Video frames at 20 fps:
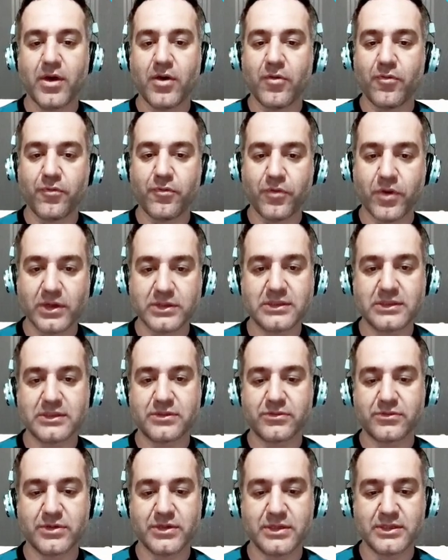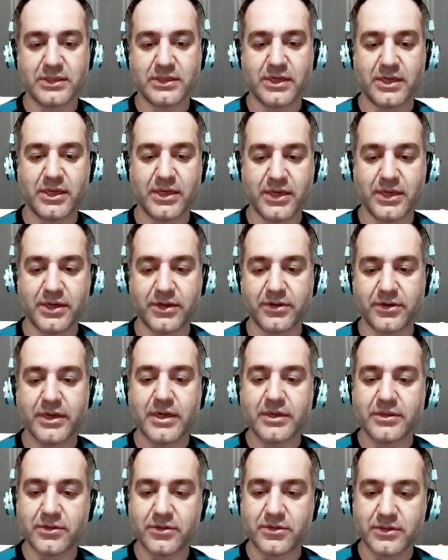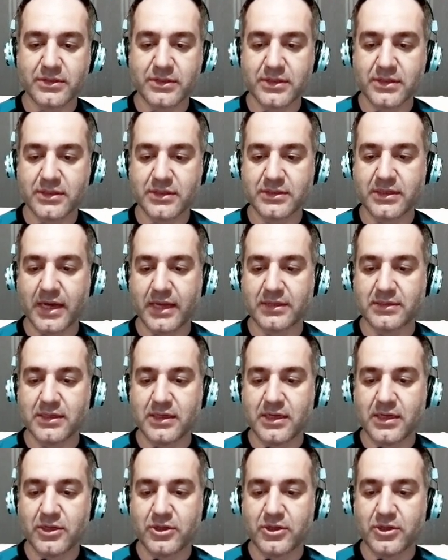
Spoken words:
What's the reason here? The reason is that